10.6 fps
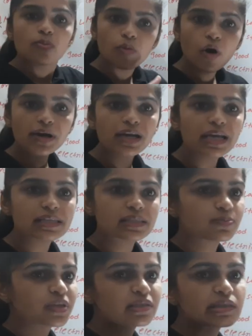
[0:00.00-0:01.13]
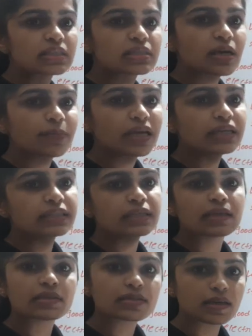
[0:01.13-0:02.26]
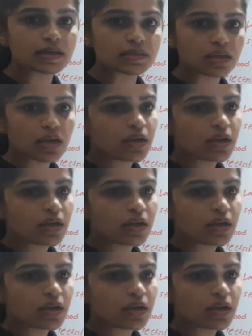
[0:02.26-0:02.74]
Bond less means the stability is less.